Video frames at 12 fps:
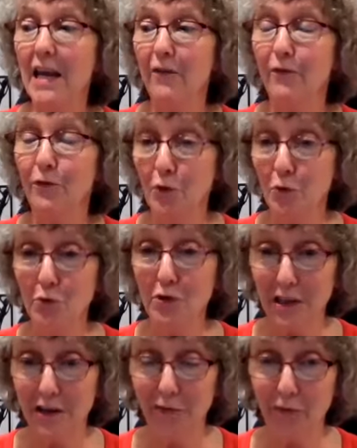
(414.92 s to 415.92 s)
If you
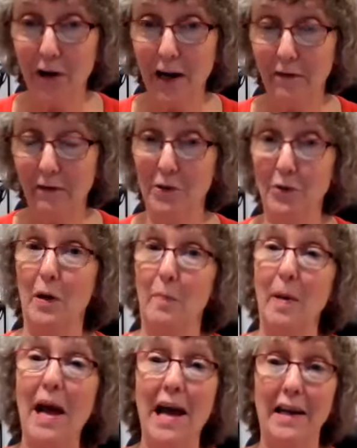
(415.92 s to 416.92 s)
see fragrance on a
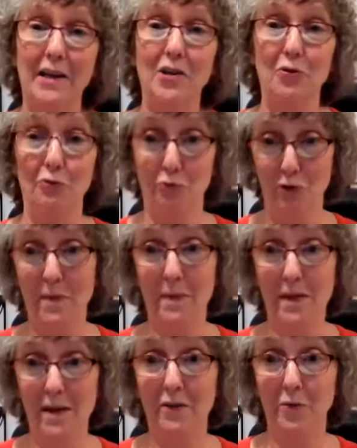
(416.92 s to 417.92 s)
package,
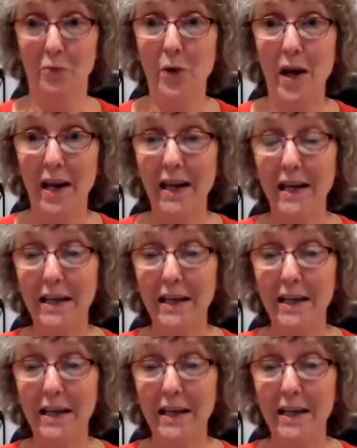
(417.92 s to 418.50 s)
run the other way.